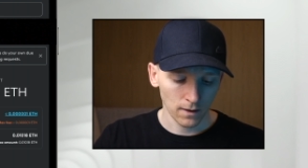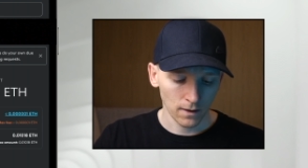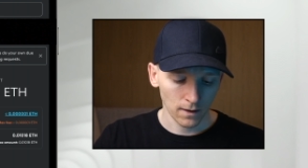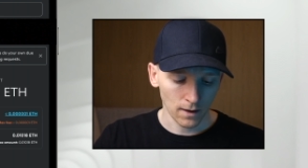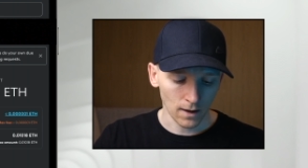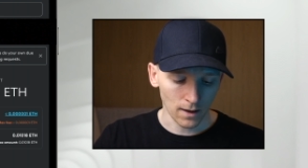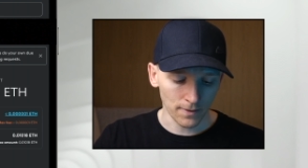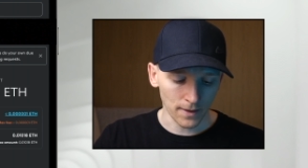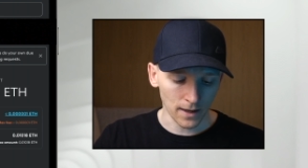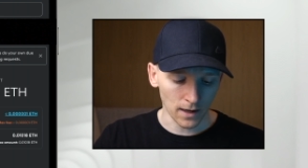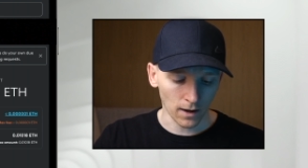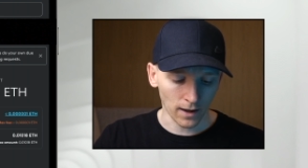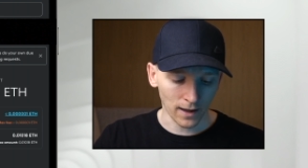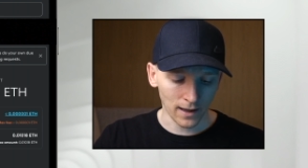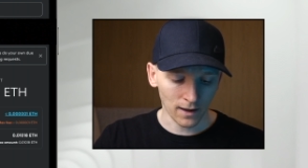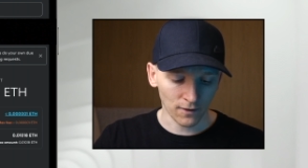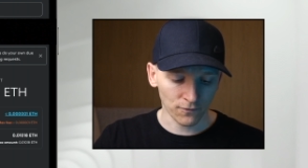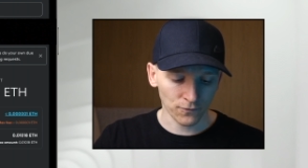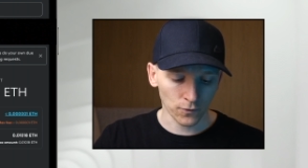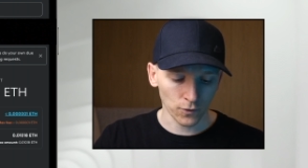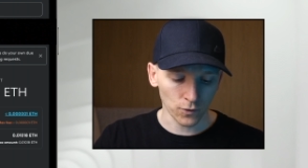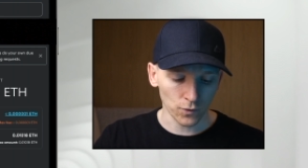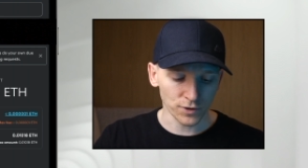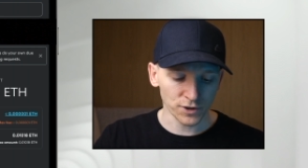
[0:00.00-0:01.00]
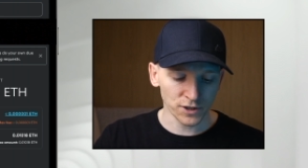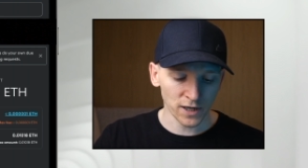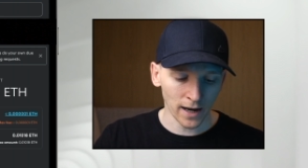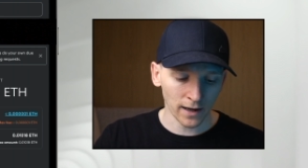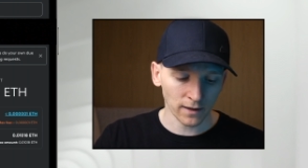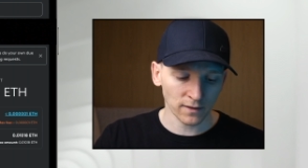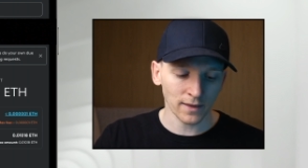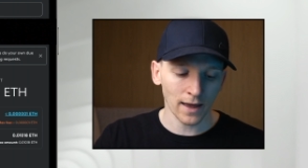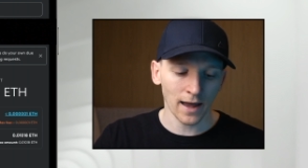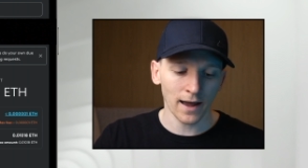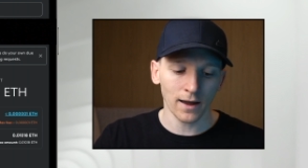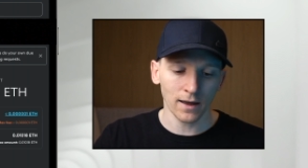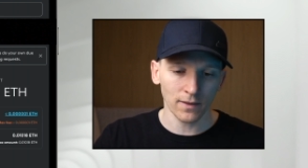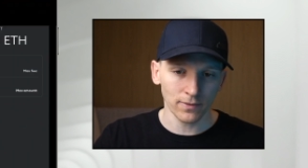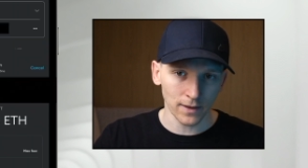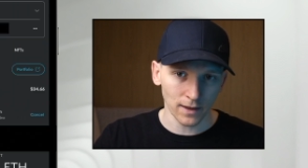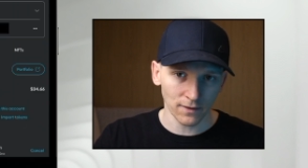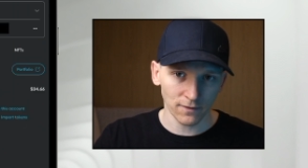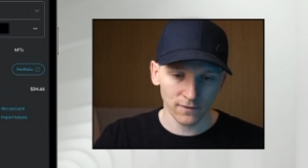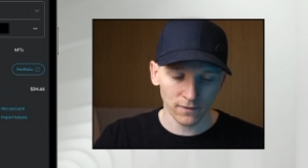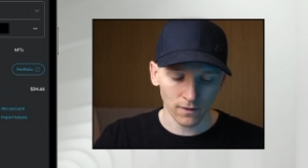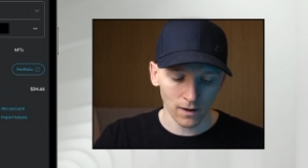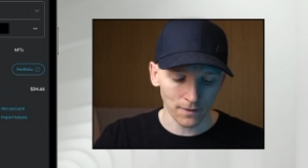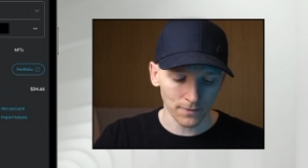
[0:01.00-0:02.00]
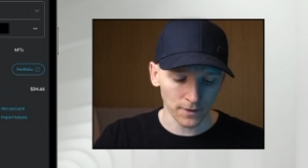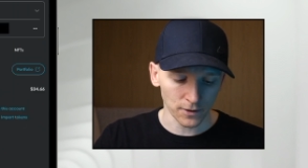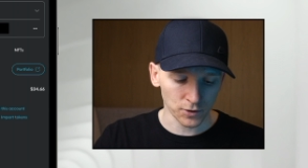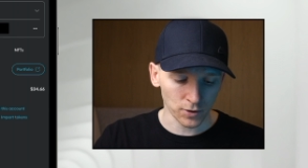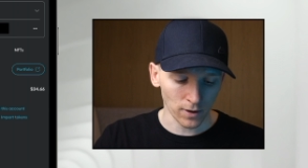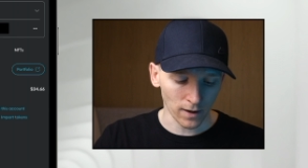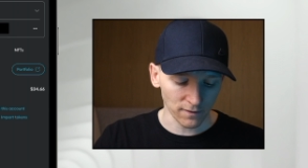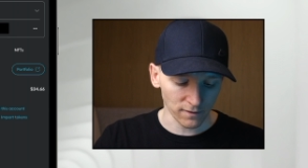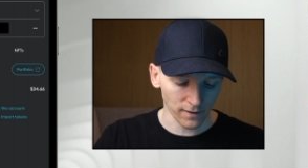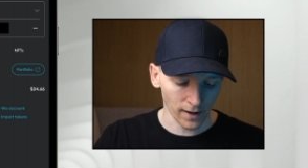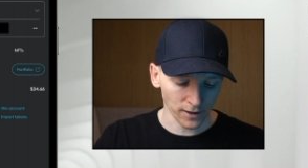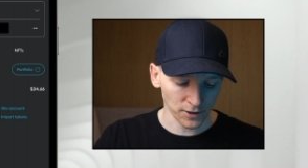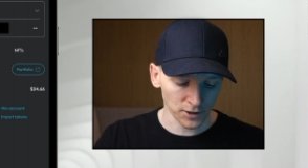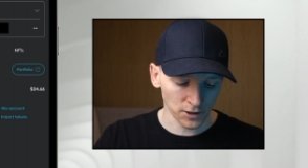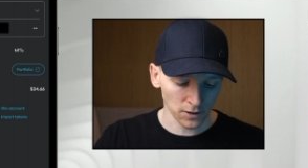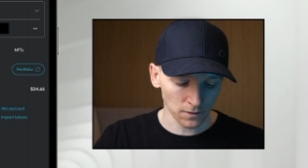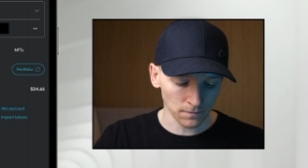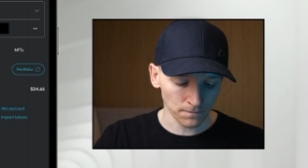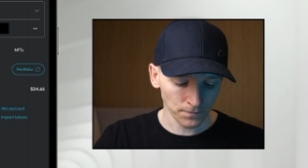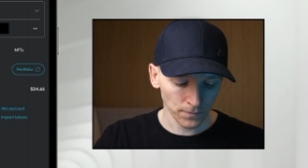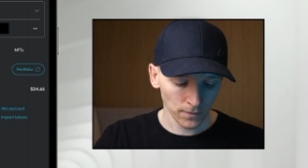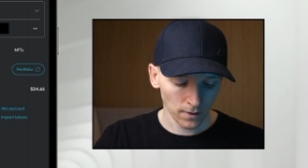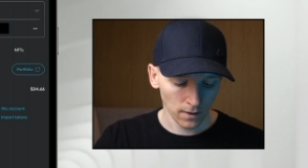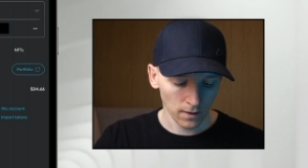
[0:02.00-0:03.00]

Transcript: And then I have to check that and then sign the transaction.